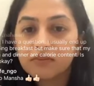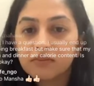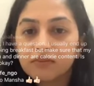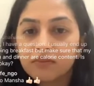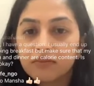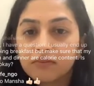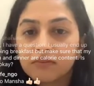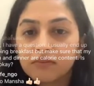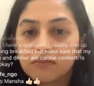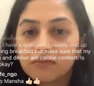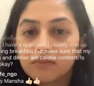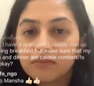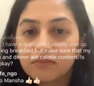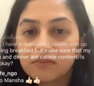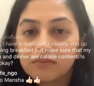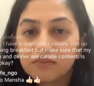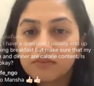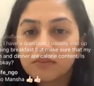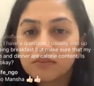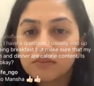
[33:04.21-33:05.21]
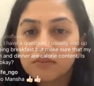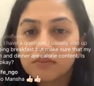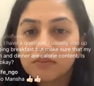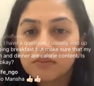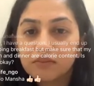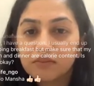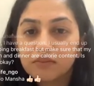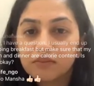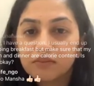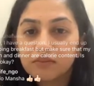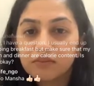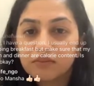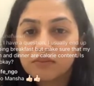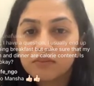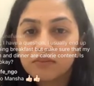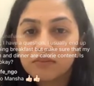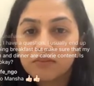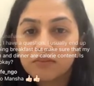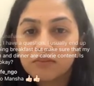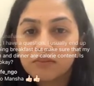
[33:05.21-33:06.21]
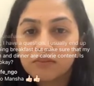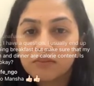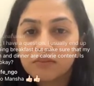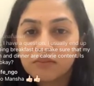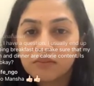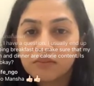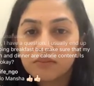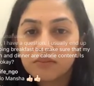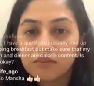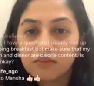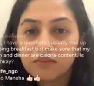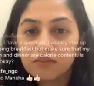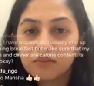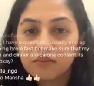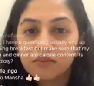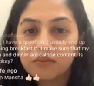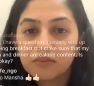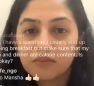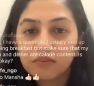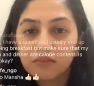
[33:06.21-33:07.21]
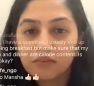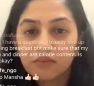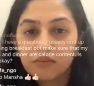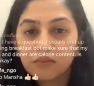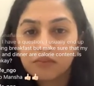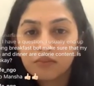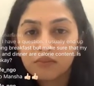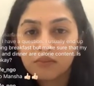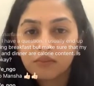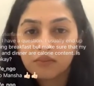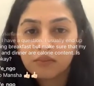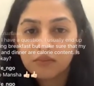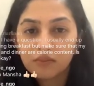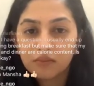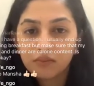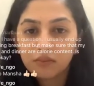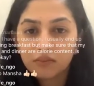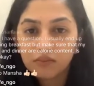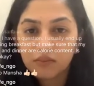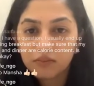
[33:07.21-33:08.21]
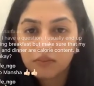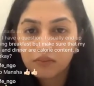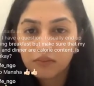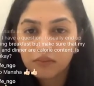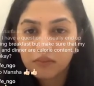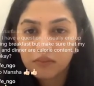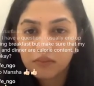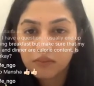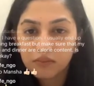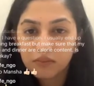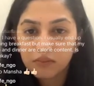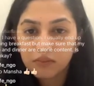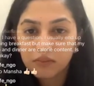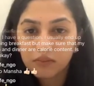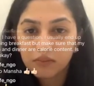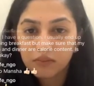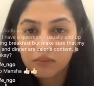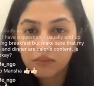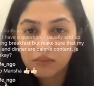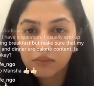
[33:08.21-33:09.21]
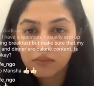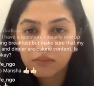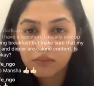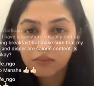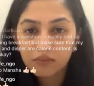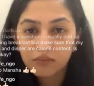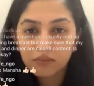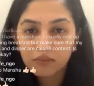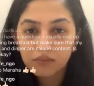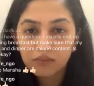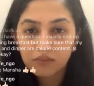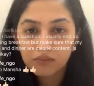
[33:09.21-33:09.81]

No words are spoken by the person on screen.